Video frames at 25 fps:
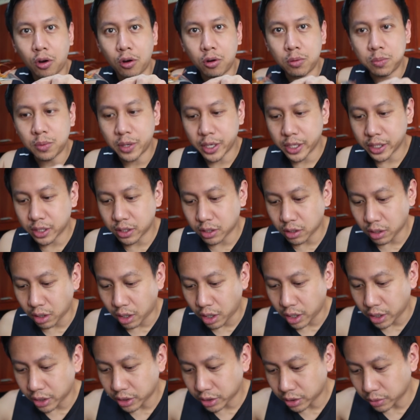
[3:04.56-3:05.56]
Oh my
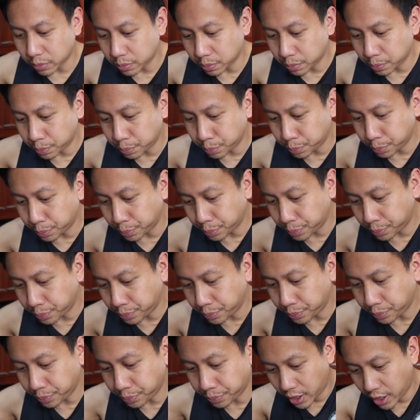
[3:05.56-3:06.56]
gosh,
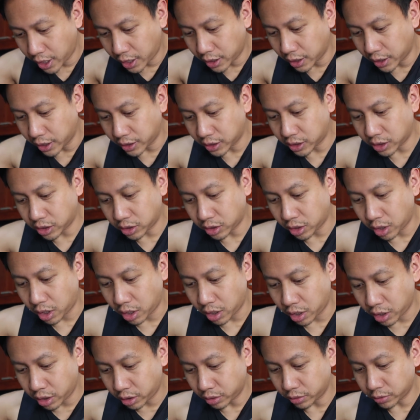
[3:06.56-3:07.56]
mmm. Okay, let's
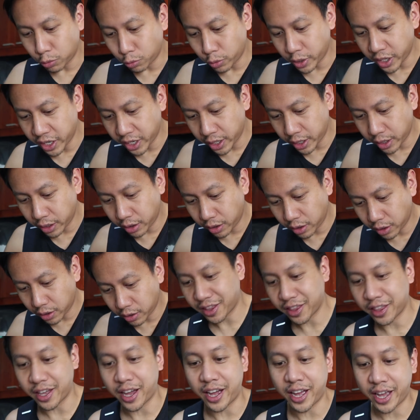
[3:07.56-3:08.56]
start with
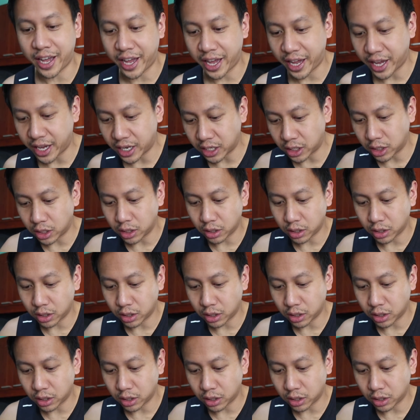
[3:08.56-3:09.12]
the head.